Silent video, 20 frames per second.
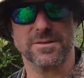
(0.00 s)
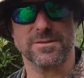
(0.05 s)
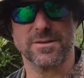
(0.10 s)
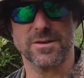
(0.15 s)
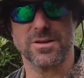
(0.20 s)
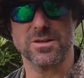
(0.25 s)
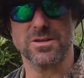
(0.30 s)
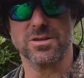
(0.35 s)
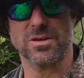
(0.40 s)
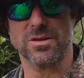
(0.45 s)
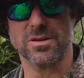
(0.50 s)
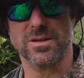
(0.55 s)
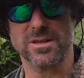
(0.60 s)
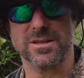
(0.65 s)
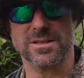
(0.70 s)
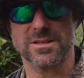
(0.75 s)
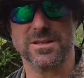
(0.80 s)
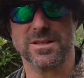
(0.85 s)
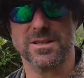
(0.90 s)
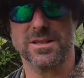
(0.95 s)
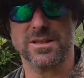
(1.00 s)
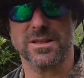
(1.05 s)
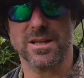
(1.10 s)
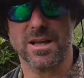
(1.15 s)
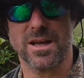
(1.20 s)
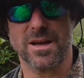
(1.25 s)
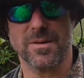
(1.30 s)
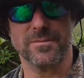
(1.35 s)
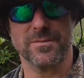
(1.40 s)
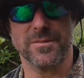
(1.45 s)
a few sugars and
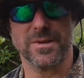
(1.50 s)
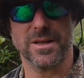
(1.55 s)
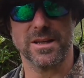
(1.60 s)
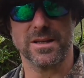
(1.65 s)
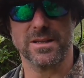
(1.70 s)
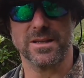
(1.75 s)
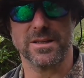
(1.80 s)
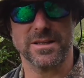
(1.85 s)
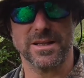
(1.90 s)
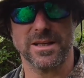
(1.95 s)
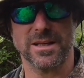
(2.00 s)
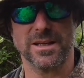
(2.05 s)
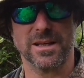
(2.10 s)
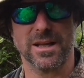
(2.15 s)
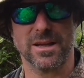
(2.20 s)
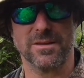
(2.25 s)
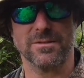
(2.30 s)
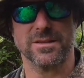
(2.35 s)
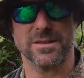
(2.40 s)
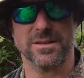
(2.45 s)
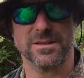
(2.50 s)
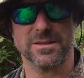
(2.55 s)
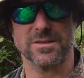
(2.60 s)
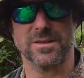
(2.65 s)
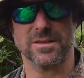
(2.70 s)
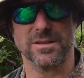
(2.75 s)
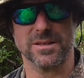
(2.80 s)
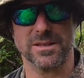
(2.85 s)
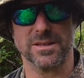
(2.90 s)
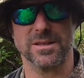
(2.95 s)
um, yeah the deer love it it's
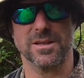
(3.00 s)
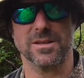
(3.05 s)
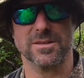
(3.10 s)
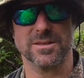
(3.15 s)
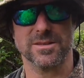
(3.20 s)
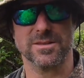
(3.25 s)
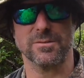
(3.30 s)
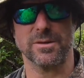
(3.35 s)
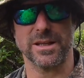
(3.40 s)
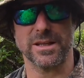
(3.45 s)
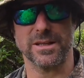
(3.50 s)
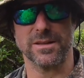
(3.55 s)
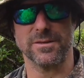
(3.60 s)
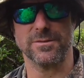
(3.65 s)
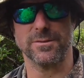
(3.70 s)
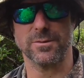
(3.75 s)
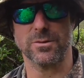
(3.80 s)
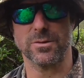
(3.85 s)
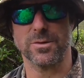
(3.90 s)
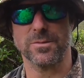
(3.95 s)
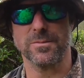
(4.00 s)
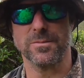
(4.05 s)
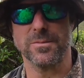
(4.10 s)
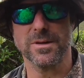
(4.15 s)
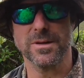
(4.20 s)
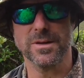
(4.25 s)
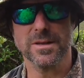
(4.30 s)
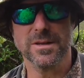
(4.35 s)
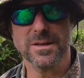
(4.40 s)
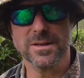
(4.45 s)
like the little sweetener for them
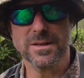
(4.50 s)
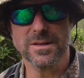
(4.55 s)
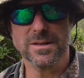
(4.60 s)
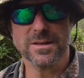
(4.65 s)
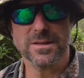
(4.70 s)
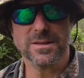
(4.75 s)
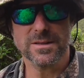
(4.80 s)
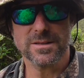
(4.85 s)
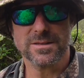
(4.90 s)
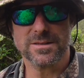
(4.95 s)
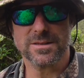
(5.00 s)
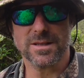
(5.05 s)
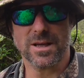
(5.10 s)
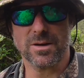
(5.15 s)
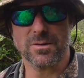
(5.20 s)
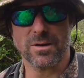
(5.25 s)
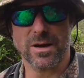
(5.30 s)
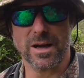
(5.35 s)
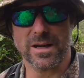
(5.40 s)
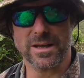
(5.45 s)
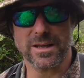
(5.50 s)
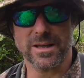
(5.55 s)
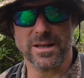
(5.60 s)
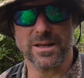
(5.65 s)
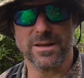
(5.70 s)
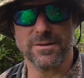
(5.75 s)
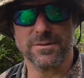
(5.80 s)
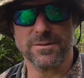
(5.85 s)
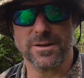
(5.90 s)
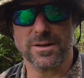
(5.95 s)
so uh,
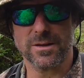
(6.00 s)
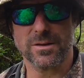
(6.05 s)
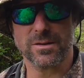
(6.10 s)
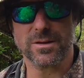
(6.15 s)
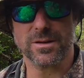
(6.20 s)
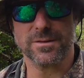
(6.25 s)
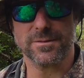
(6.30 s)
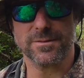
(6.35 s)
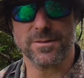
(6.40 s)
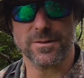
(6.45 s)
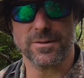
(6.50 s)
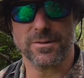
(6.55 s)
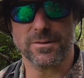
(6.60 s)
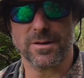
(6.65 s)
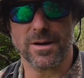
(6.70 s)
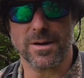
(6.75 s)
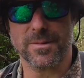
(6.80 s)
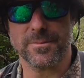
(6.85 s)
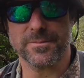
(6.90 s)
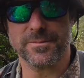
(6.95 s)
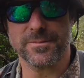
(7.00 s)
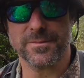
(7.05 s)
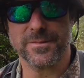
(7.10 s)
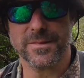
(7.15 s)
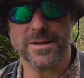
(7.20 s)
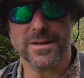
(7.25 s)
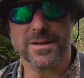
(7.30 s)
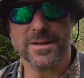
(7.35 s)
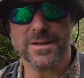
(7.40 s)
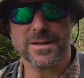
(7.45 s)
yeah if you're looking for um,
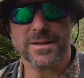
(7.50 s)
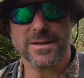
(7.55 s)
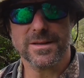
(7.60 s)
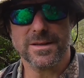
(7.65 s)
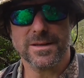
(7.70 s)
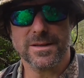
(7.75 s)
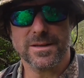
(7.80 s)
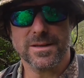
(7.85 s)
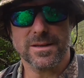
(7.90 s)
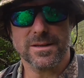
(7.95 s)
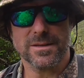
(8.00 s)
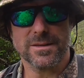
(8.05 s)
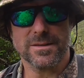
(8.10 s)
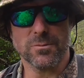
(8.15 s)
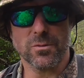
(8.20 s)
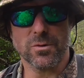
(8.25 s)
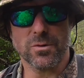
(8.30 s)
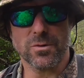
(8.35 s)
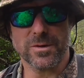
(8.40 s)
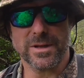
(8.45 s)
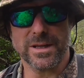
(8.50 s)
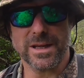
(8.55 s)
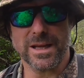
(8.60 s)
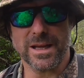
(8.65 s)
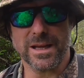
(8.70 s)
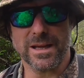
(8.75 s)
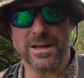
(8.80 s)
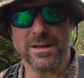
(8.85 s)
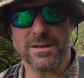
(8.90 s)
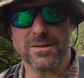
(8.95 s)
more
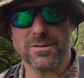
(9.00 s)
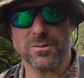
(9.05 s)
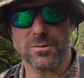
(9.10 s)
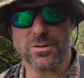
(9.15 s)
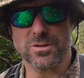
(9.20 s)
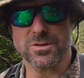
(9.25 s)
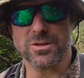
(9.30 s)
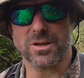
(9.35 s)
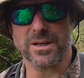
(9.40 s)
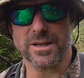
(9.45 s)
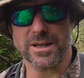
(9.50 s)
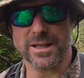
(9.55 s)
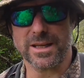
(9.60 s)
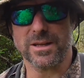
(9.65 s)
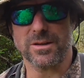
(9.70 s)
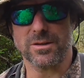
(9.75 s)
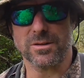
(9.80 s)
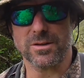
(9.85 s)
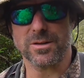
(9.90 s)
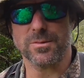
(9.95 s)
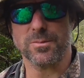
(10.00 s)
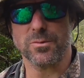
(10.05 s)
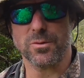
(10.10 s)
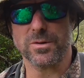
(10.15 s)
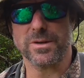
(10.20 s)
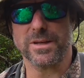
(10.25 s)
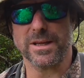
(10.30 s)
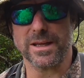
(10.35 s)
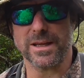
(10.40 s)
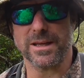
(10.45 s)
deer or trying to get on to
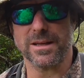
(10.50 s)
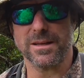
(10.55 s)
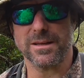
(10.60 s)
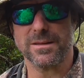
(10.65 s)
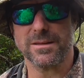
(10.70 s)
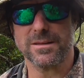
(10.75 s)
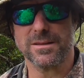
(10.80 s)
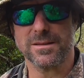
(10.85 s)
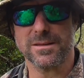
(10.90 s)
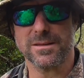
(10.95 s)
more deer